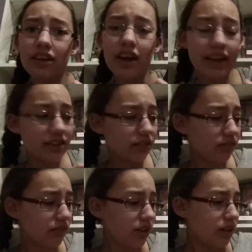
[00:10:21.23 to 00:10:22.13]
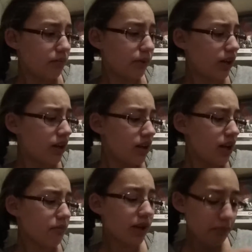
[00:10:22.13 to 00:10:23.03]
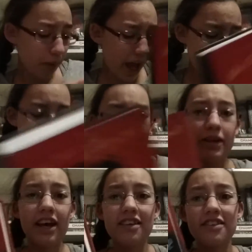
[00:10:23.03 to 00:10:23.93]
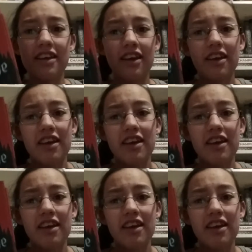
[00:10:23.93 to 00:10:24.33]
kind of, but I'm kind of biased because